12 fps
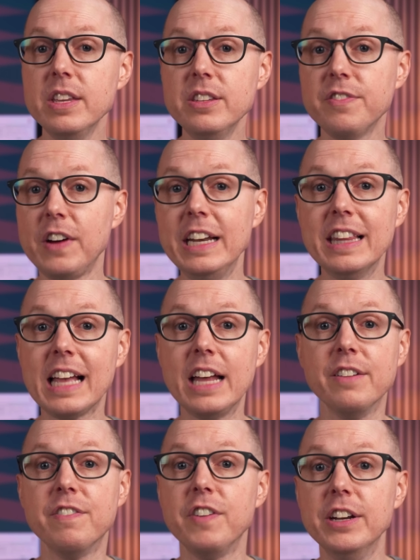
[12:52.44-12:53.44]
of this, finding the
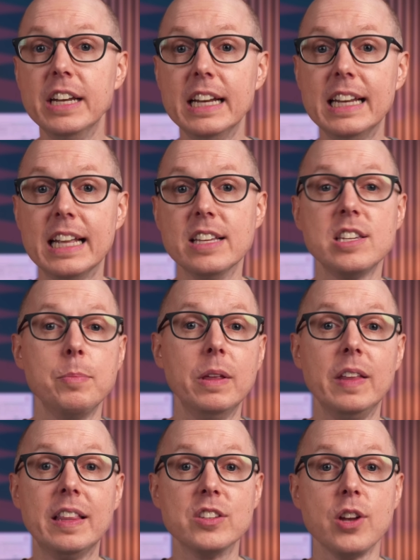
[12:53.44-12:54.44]
kind of funding to get something
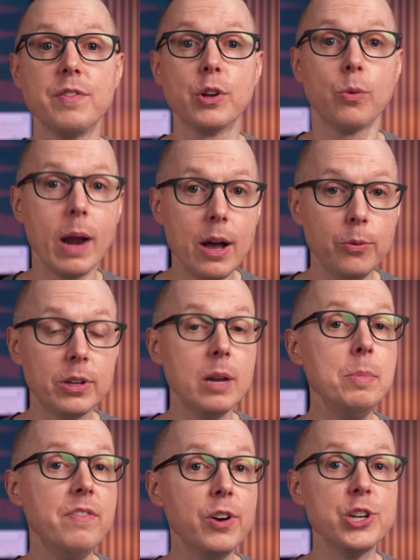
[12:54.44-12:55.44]
like this off the ground
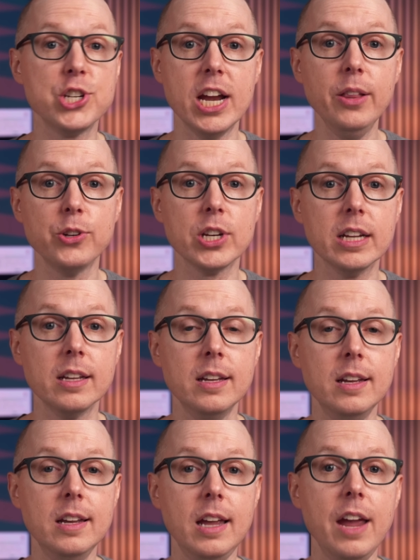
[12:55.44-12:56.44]
can be very challenging.
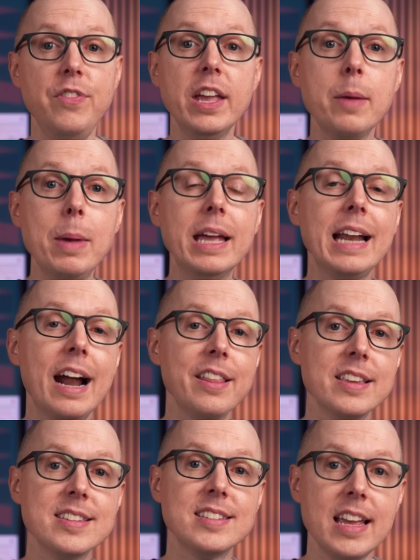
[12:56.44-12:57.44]
If they can make it out of
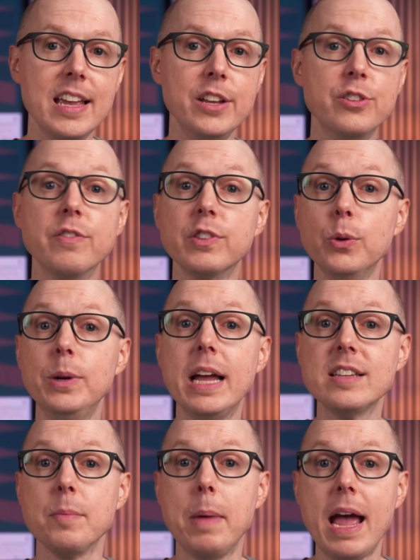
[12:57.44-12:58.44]
this stage, Fluid
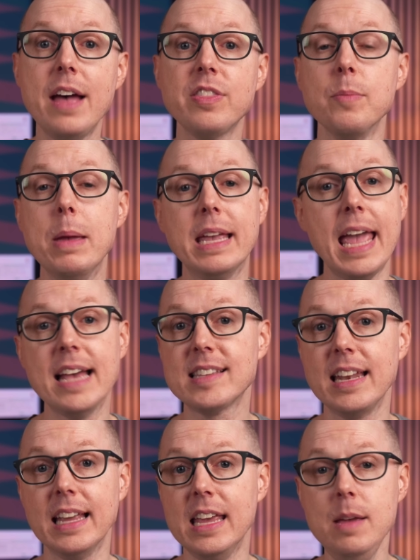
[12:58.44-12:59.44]
has a path to make
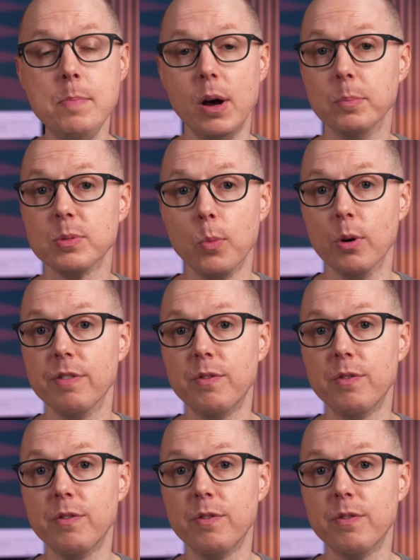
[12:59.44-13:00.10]
cascading heat pumps more